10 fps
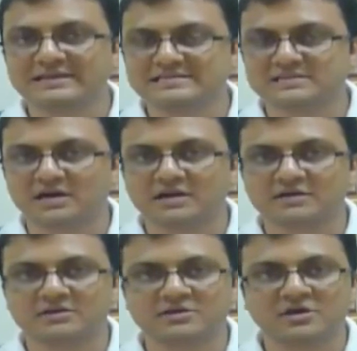
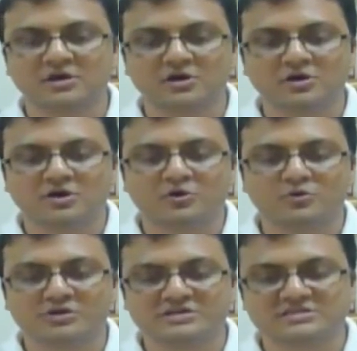Velizar
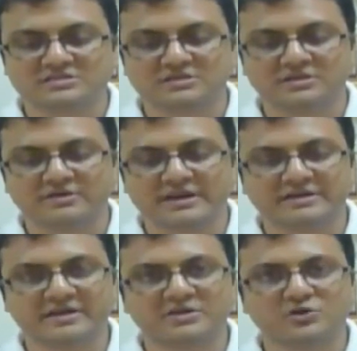who is
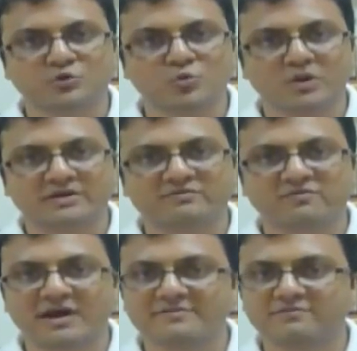rated
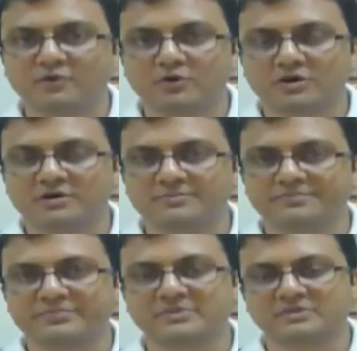2154.
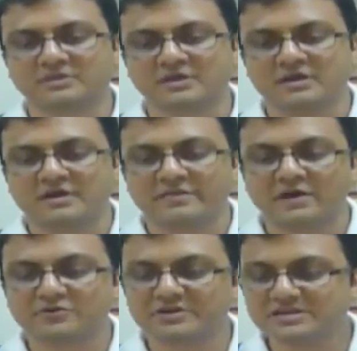
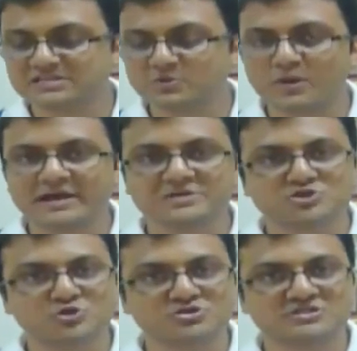Now the reason why
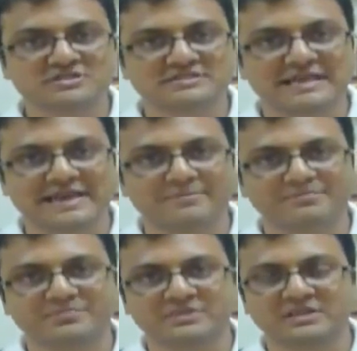I chose this
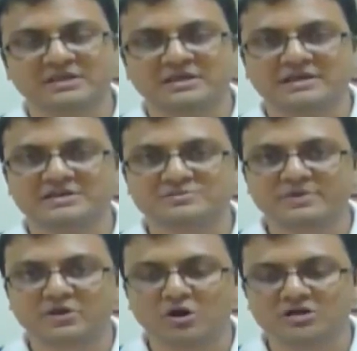game is
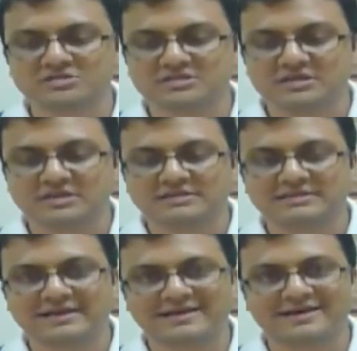because
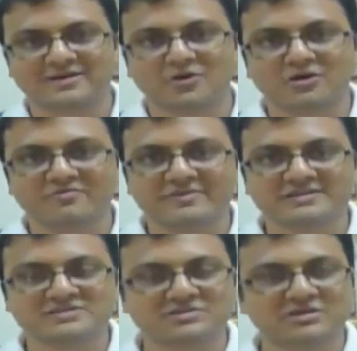there are a lot
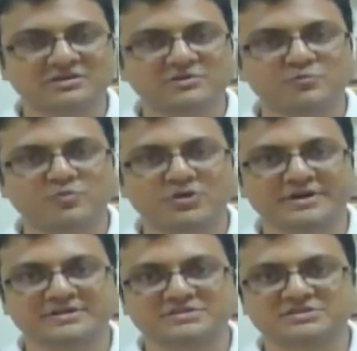of instructive
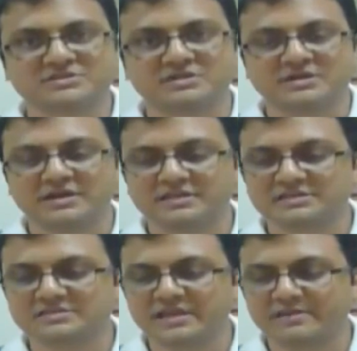points in
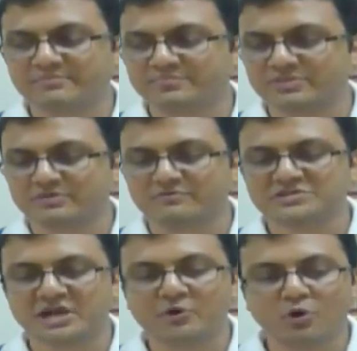this game
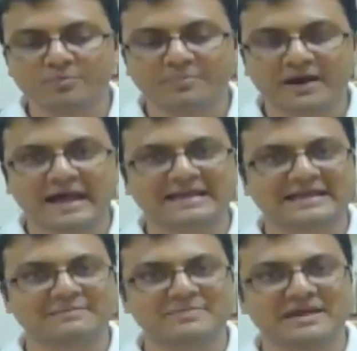which I hope I
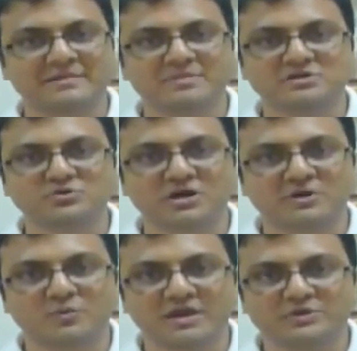can be able to
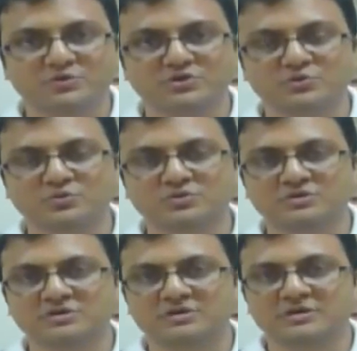convey to you